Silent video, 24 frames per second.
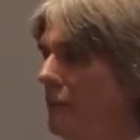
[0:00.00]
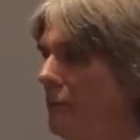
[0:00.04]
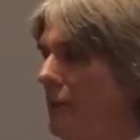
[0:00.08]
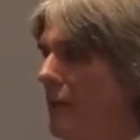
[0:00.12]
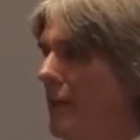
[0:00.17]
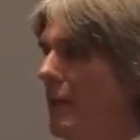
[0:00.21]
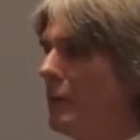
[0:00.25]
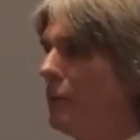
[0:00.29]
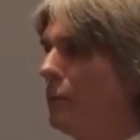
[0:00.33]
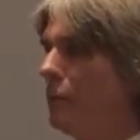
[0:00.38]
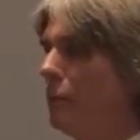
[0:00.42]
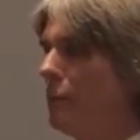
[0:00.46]

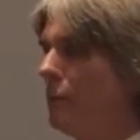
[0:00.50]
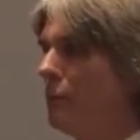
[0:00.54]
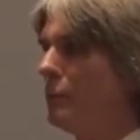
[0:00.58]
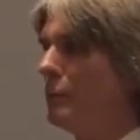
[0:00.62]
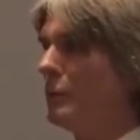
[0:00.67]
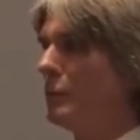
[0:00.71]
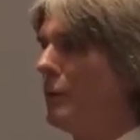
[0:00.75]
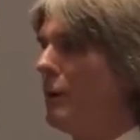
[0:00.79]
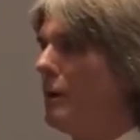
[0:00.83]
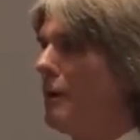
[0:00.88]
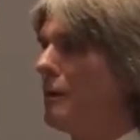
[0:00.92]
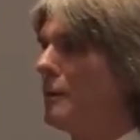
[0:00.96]
find one
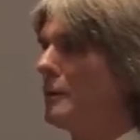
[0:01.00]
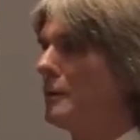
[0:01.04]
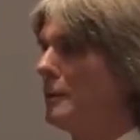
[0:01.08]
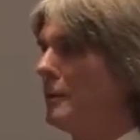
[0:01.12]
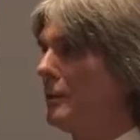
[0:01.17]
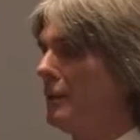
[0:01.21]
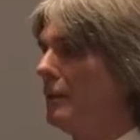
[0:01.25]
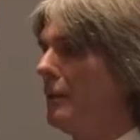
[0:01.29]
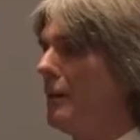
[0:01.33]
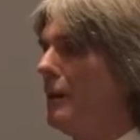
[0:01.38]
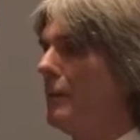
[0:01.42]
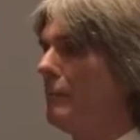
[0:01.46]
who's honest
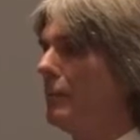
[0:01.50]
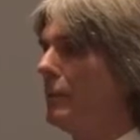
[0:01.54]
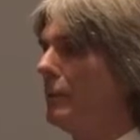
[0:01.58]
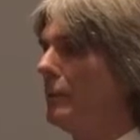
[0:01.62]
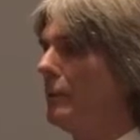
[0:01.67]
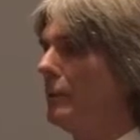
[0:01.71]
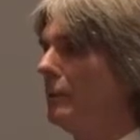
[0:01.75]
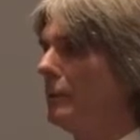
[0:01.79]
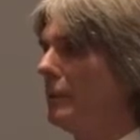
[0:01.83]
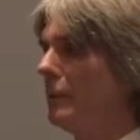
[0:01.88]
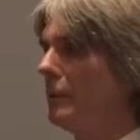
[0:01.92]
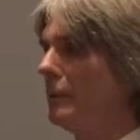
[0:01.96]
and
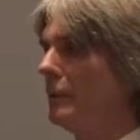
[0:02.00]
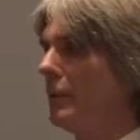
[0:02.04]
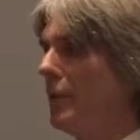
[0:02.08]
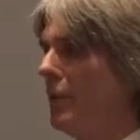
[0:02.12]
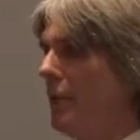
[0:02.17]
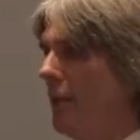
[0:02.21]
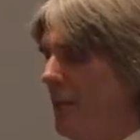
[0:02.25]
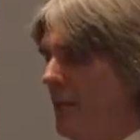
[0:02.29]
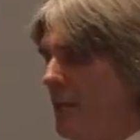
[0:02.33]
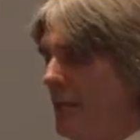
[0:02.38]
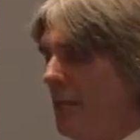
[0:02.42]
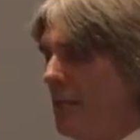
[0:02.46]
competent
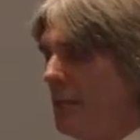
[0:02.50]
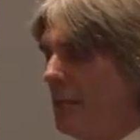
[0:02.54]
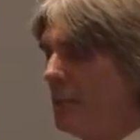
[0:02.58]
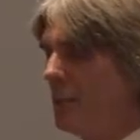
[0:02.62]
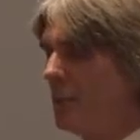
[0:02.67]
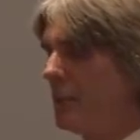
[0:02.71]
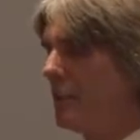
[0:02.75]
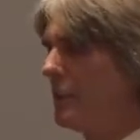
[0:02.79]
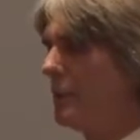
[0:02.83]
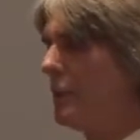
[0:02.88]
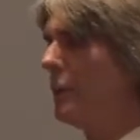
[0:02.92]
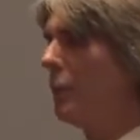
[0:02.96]

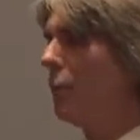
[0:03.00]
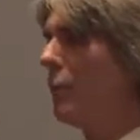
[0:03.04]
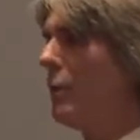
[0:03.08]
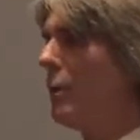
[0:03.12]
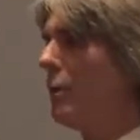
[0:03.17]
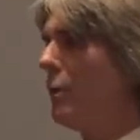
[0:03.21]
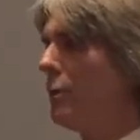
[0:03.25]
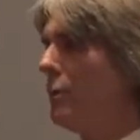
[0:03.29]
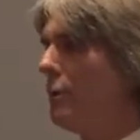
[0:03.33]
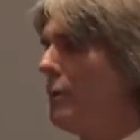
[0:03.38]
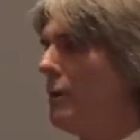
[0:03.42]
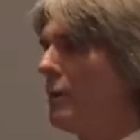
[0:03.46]
and
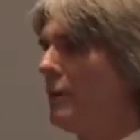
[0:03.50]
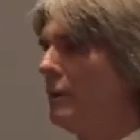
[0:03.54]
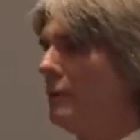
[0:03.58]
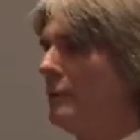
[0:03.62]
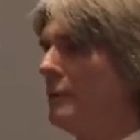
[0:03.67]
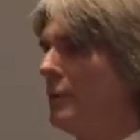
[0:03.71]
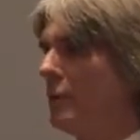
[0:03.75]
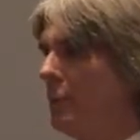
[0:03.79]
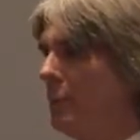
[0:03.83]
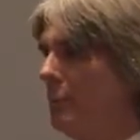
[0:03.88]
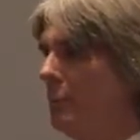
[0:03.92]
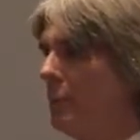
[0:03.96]
well thought of
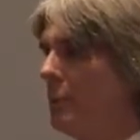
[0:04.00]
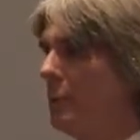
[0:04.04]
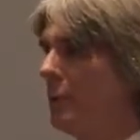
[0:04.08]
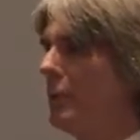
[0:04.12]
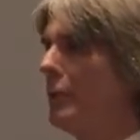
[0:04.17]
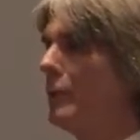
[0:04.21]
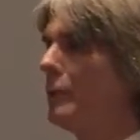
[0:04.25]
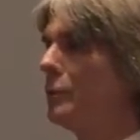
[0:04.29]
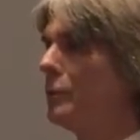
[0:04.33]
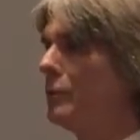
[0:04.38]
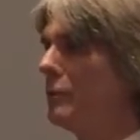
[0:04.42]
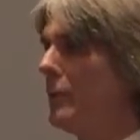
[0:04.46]
in the
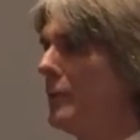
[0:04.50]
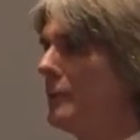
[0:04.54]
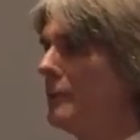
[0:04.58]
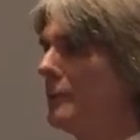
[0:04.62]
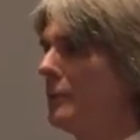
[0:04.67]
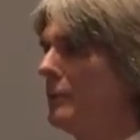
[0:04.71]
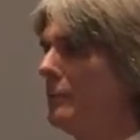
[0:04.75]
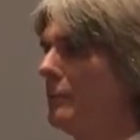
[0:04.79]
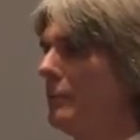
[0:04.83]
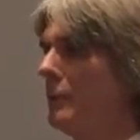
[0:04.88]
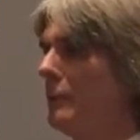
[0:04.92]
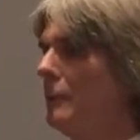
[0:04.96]
community, and
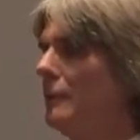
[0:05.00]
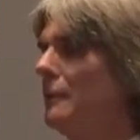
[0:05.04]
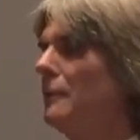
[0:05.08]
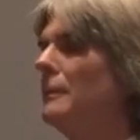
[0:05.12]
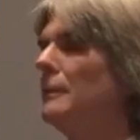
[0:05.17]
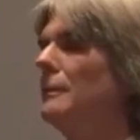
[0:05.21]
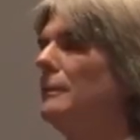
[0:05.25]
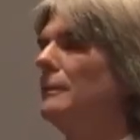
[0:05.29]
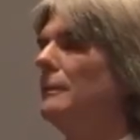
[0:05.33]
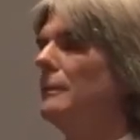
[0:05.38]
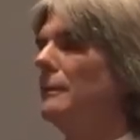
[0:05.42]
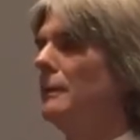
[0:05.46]
trust him.
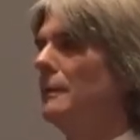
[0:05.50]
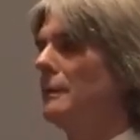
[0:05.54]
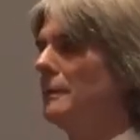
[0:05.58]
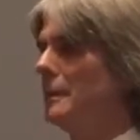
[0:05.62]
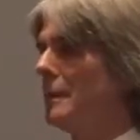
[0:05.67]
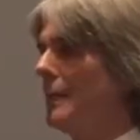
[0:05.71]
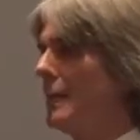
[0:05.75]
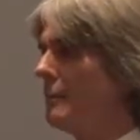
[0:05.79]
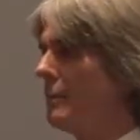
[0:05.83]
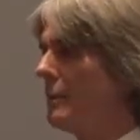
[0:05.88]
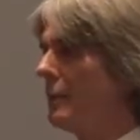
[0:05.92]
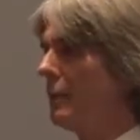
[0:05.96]

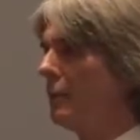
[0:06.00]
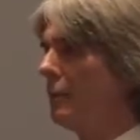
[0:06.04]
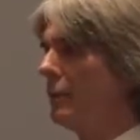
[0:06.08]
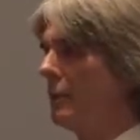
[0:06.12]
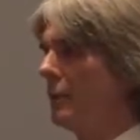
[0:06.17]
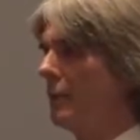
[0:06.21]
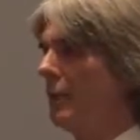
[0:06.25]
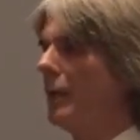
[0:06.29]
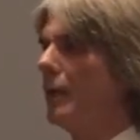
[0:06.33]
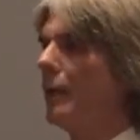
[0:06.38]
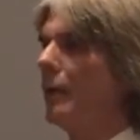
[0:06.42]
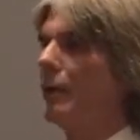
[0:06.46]
Same thing
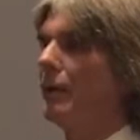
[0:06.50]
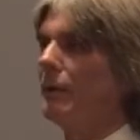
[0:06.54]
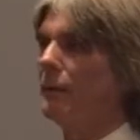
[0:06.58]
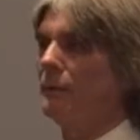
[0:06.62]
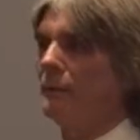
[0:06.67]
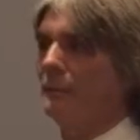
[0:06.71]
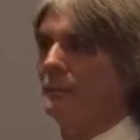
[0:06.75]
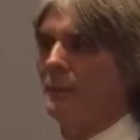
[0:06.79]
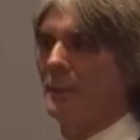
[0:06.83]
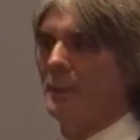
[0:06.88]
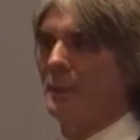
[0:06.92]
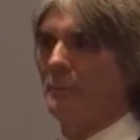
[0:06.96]
with
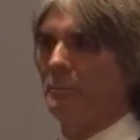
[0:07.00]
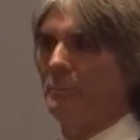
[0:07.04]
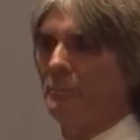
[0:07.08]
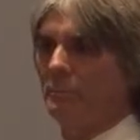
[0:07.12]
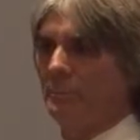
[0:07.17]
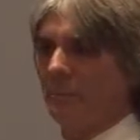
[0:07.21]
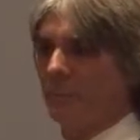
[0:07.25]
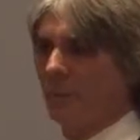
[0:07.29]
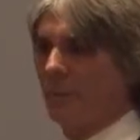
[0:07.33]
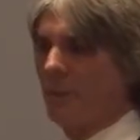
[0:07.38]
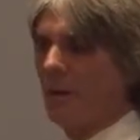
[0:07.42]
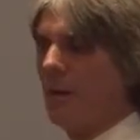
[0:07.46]
the
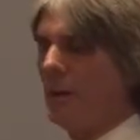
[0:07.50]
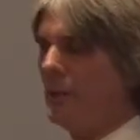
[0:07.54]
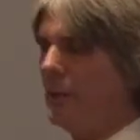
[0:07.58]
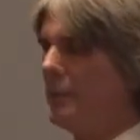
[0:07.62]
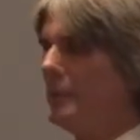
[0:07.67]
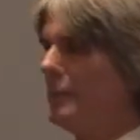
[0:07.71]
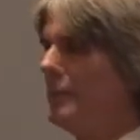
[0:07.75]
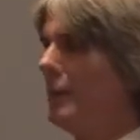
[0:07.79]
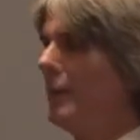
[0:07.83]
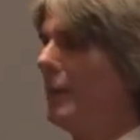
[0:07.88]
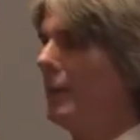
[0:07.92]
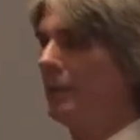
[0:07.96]

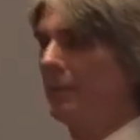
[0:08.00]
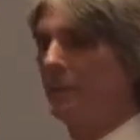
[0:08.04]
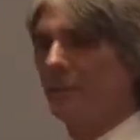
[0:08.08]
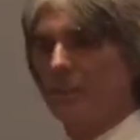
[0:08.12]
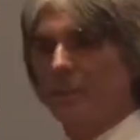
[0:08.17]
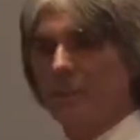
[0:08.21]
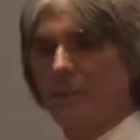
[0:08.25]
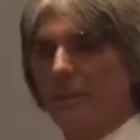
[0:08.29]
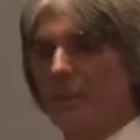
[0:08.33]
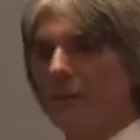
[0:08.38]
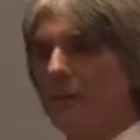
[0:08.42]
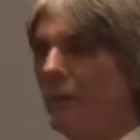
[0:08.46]
architect.
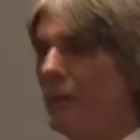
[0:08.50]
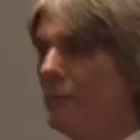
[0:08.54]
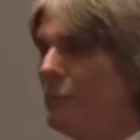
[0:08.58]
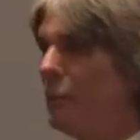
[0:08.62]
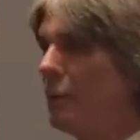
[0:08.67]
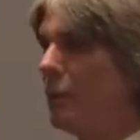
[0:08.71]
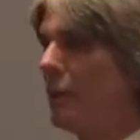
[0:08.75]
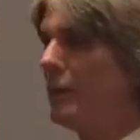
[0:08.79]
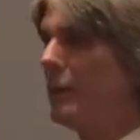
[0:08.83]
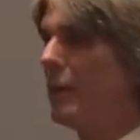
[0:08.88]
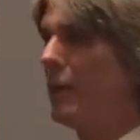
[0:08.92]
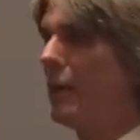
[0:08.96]
Gee, I love
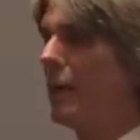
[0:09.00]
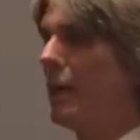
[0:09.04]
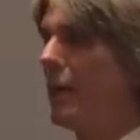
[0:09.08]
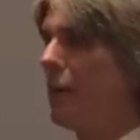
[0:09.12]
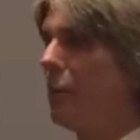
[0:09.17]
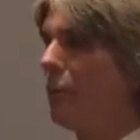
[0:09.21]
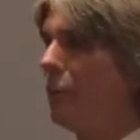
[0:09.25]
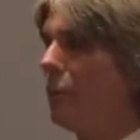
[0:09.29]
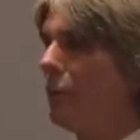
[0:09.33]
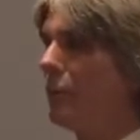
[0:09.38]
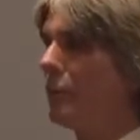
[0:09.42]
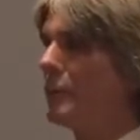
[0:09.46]
the way that
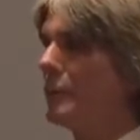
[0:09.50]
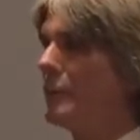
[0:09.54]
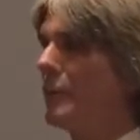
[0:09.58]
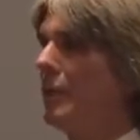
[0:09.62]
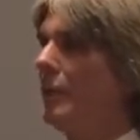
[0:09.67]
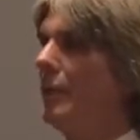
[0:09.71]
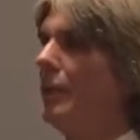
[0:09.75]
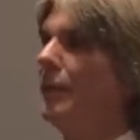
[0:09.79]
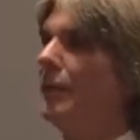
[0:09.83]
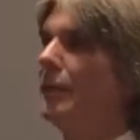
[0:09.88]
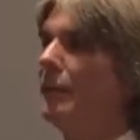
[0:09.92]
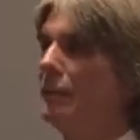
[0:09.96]
guy works.
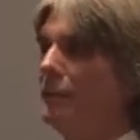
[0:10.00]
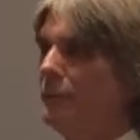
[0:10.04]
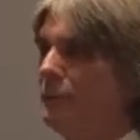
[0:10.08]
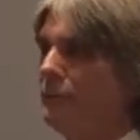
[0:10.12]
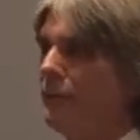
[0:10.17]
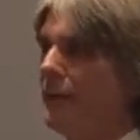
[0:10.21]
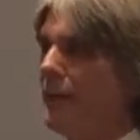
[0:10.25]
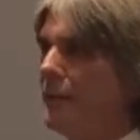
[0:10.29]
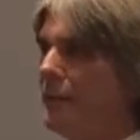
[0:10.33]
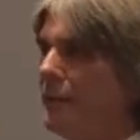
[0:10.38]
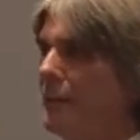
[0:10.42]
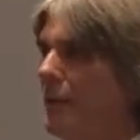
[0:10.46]
You
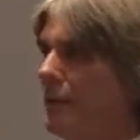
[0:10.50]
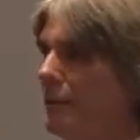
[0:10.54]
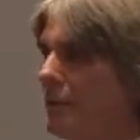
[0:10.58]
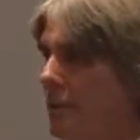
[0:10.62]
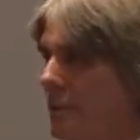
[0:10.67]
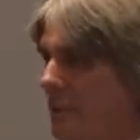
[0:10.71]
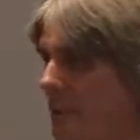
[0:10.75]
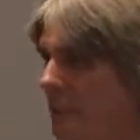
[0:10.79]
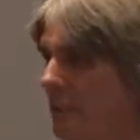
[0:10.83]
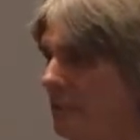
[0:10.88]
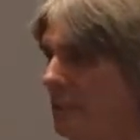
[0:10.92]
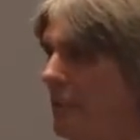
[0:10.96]
find
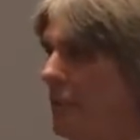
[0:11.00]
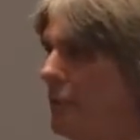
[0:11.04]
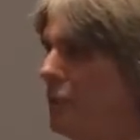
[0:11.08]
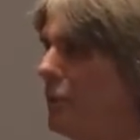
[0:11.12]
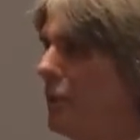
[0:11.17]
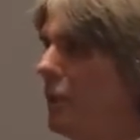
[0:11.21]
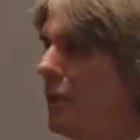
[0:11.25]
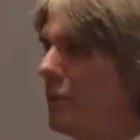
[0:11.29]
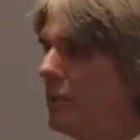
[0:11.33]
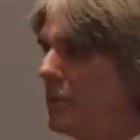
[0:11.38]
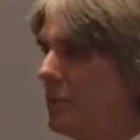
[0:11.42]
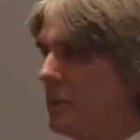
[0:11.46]
out he
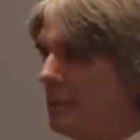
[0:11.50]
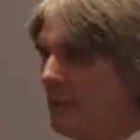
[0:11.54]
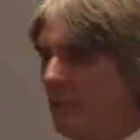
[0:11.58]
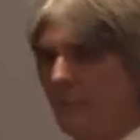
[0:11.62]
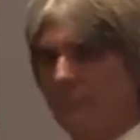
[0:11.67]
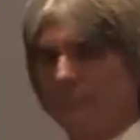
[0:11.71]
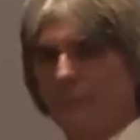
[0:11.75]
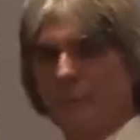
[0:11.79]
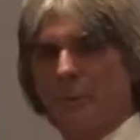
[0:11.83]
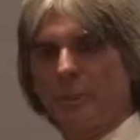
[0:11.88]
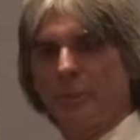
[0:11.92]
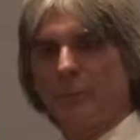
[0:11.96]
charges
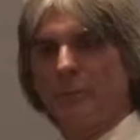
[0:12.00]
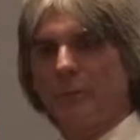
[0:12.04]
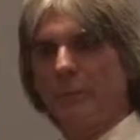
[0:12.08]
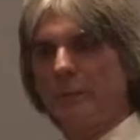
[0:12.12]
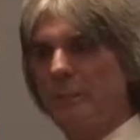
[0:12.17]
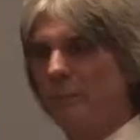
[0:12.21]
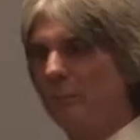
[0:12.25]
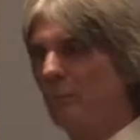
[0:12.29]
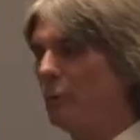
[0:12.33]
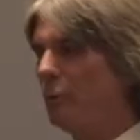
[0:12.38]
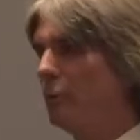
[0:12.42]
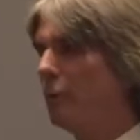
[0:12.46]
the pretty
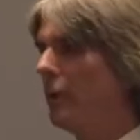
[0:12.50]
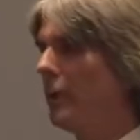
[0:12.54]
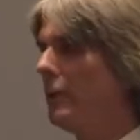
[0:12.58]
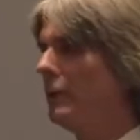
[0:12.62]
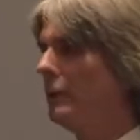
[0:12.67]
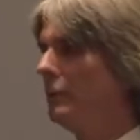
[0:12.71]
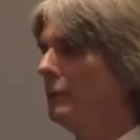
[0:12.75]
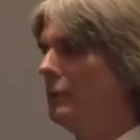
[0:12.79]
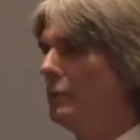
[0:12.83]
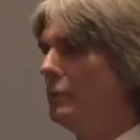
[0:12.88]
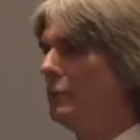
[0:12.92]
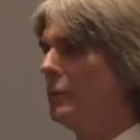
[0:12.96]
reasonable
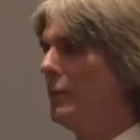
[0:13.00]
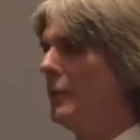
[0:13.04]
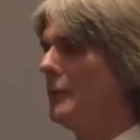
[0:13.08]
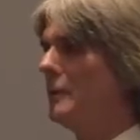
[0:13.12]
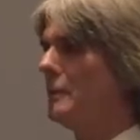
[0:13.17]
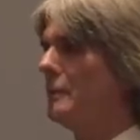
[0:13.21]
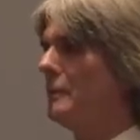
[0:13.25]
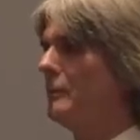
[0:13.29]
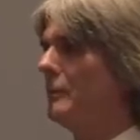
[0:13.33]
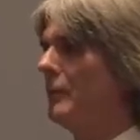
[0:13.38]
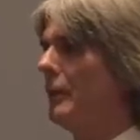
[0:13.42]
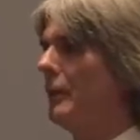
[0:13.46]
rate. You
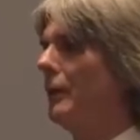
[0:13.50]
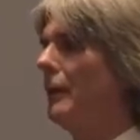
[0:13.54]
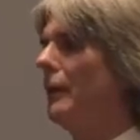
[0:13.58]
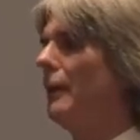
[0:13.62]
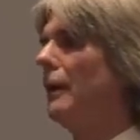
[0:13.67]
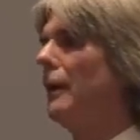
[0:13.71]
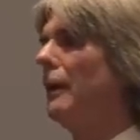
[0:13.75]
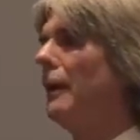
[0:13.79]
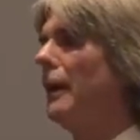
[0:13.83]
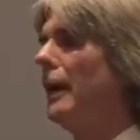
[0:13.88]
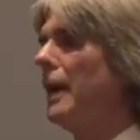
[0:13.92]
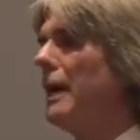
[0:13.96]
trust him.
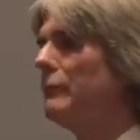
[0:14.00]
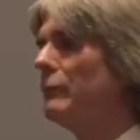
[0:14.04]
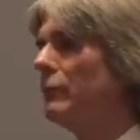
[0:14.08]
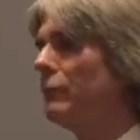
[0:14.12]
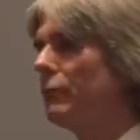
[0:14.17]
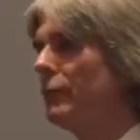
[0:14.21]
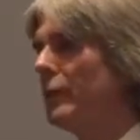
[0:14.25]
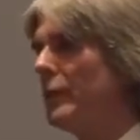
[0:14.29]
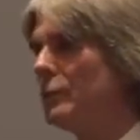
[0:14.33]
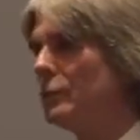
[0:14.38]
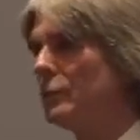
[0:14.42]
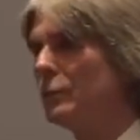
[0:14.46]
I have a
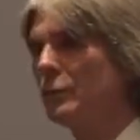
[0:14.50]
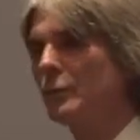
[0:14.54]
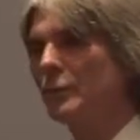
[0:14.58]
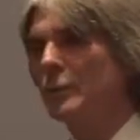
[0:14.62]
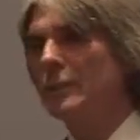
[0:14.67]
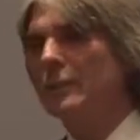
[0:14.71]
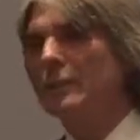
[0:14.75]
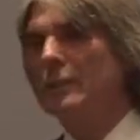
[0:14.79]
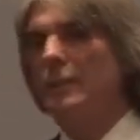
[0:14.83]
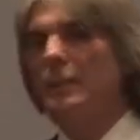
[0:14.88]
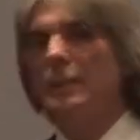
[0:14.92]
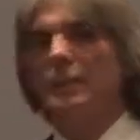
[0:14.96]
friend who's
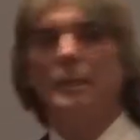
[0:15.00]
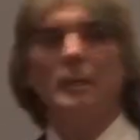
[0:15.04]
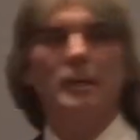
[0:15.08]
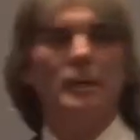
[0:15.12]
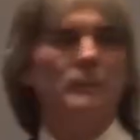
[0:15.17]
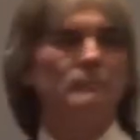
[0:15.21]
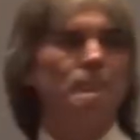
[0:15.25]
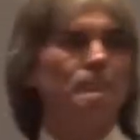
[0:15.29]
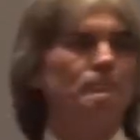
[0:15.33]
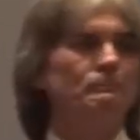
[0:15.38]
in the